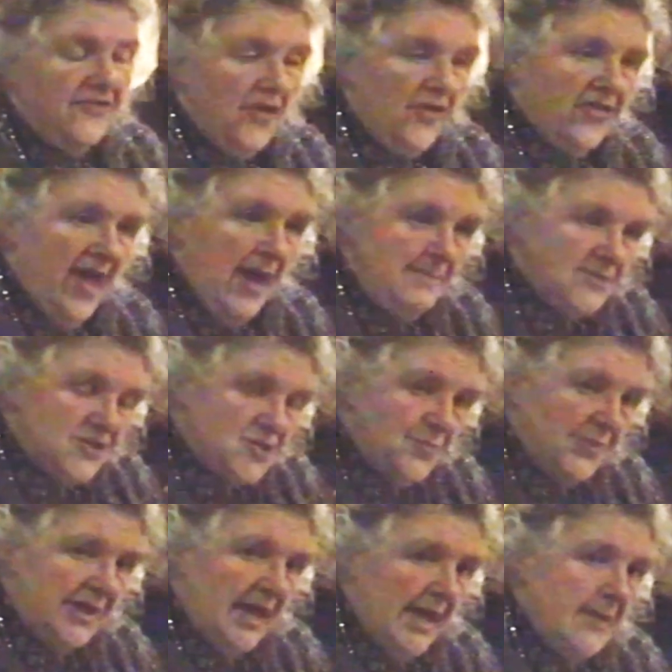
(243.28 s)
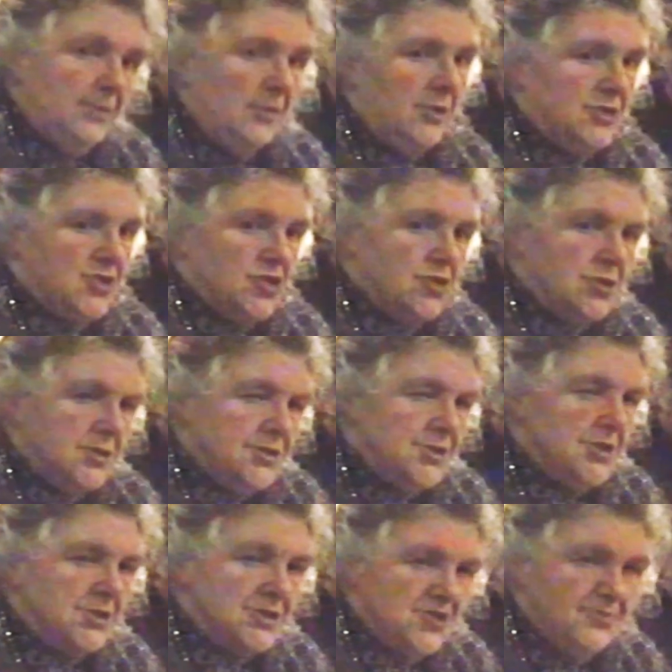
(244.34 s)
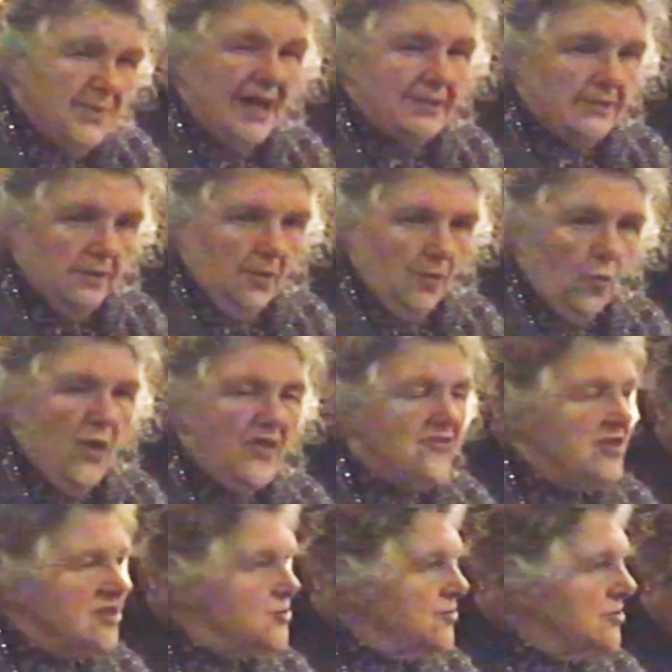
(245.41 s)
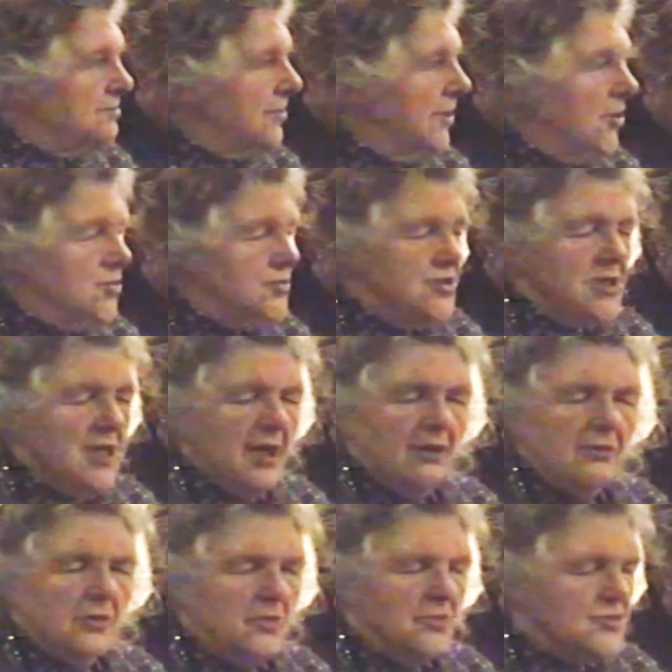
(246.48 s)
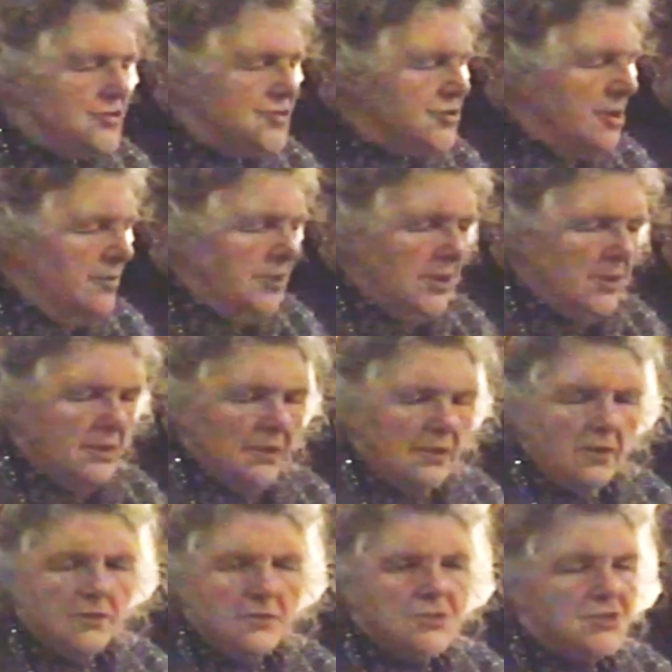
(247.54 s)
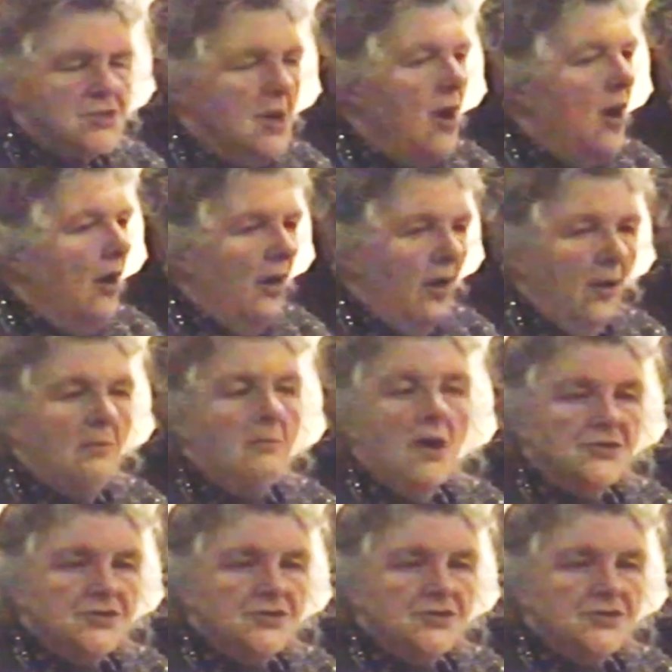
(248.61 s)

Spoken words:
For them to be able to conduct a battle, whether it's with bows and arrows, tomahawks, or